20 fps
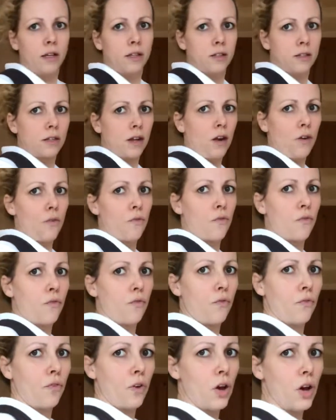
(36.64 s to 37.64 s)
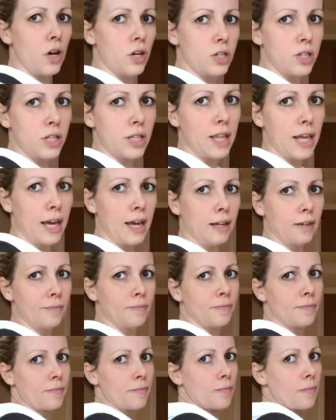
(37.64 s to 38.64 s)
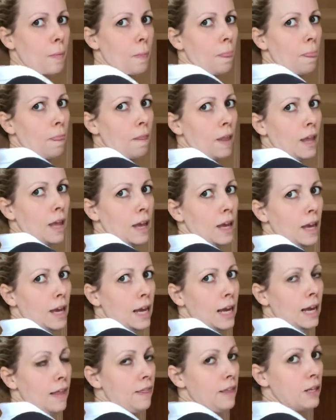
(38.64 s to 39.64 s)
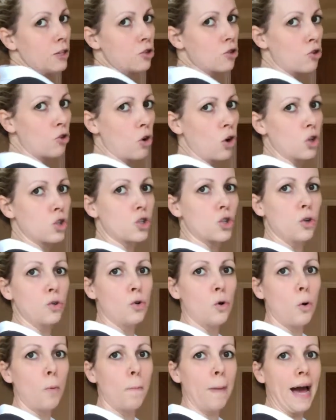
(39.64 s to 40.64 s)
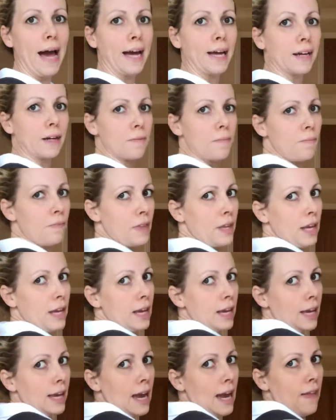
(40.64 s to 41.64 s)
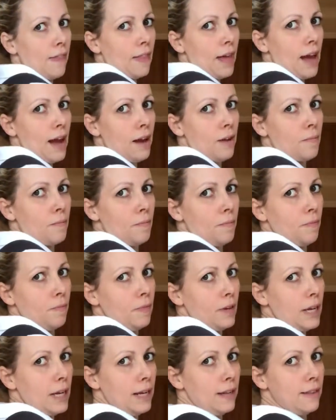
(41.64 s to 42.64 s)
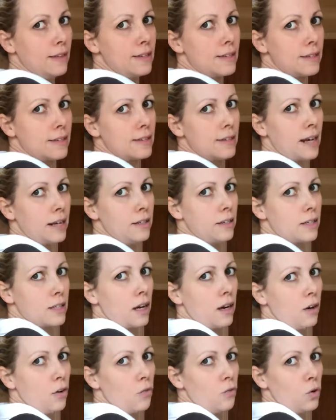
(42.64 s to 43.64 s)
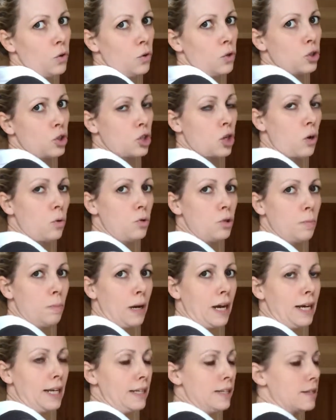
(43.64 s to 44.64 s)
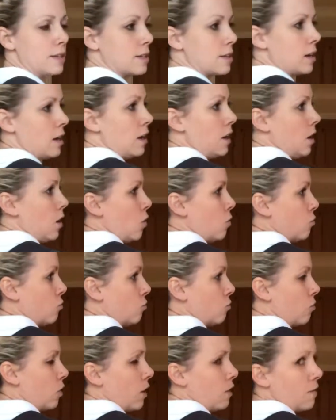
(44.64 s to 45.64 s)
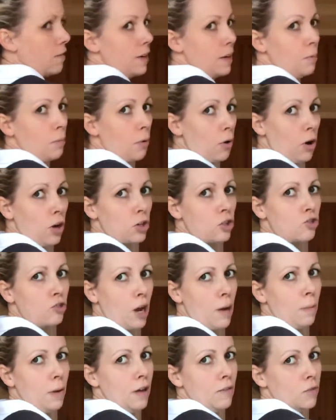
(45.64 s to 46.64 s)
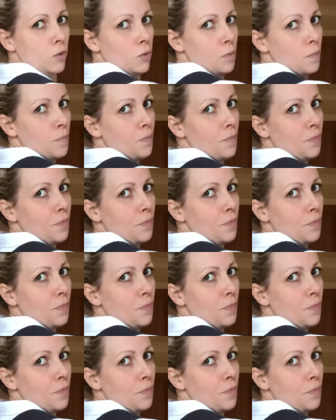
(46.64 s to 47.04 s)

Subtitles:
So first thing, this cross on your back, get that in the centre of your shoulder blades, roughly bra strap level,